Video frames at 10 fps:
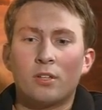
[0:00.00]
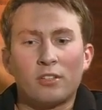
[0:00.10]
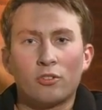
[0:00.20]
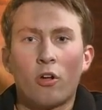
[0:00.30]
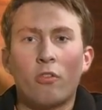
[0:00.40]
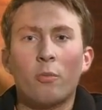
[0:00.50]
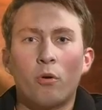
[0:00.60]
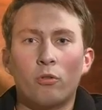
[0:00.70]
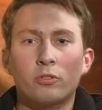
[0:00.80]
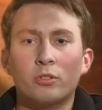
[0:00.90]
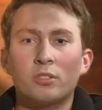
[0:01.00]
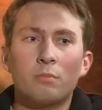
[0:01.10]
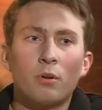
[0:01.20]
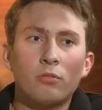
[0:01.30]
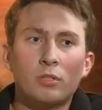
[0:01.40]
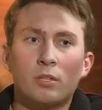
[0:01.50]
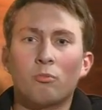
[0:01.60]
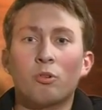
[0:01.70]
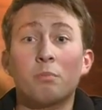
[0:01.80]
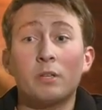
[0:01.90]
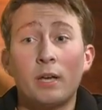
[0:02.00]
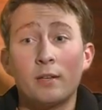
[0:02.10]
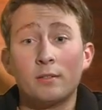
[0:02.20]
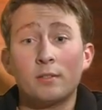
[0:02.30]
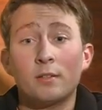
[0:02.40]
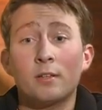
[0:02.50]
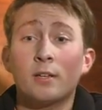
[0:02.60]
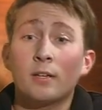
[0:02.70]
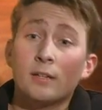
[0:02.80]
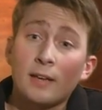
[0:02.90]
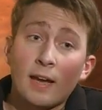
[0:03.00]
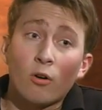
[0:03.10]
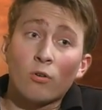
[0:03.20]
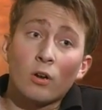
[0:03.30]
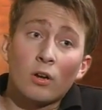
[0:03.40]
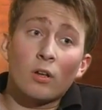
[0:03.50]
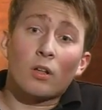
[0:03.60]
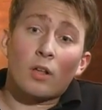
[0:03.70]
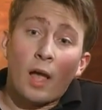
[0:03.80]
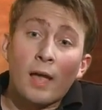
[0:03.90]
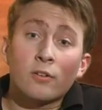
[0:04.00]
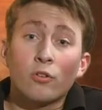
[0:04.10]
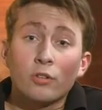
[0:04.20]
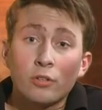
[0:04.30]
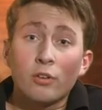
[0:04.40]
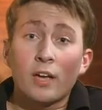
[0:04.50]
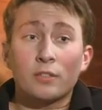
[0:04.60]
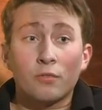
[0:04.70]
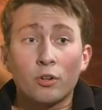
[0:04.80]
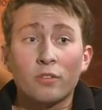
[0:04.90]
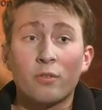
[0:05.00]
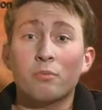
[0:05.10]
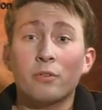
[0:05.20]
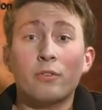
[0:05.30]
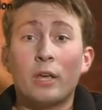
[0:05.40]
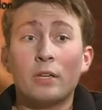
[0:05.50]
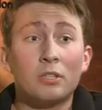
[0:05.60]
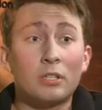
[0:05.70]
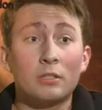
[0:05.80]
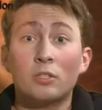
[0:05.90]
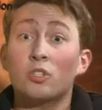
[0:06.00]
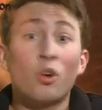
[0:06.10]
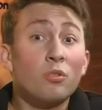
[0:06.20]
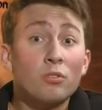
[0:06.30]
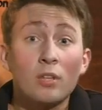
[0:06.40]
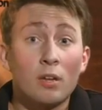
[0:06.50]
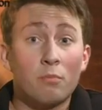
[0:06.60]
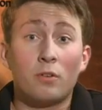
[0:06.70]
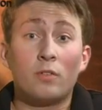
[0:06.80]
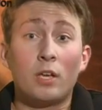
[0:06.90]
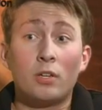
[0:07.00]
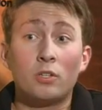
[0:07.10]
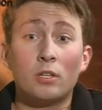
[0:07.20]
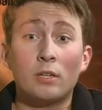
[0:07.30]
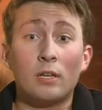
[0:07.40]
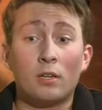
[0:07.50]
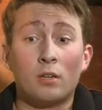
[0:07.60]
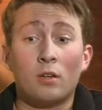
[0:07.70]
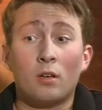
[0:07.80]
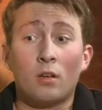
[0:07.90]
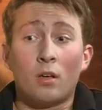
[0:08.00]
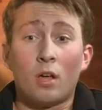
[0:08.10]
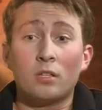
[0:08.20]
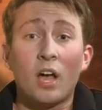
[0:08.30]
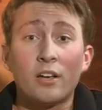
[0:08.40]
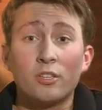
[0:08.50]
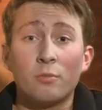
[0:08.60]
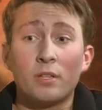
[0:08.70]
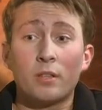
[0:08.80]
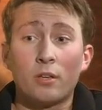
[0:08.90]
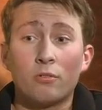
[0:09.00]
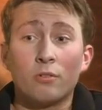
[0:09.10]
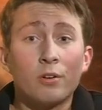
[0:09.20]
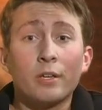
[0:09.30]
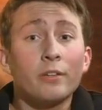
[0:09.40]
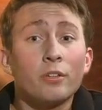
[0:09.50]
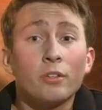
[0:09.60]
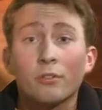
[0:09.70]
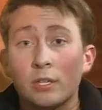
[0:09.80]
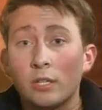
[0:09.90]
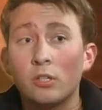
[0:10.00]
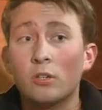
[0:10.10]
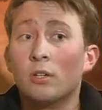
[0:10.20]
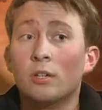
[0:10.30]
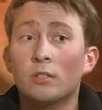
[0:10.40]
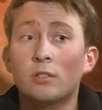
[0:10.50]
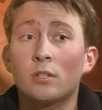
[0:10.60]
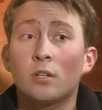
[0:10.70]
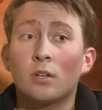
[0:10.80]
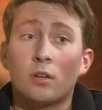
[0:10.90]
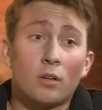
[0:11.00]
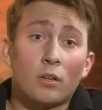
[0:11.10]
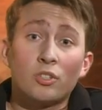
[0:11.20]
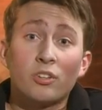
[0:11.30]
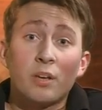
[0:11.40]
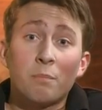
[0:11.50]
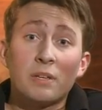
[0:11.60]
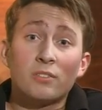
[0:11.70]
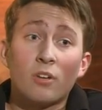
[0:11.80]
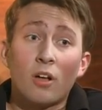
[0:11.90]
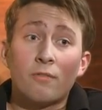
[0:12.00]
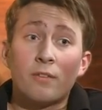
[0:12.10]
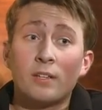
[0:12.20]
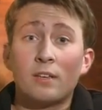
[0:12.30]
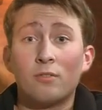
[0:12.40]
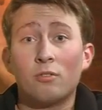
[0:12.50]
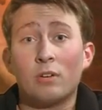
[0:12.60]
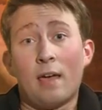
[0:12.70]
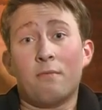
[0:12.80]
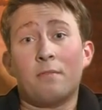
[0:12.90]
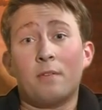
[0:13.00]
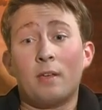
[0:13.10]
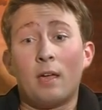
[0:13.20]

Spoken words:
It's called the Boulder Symposium, or BS. Now, I know that you guys have heard of abbreviations. Don't use that abbreviation in a document that you're turning into your teacher, because she'll get pissed off and give you an F.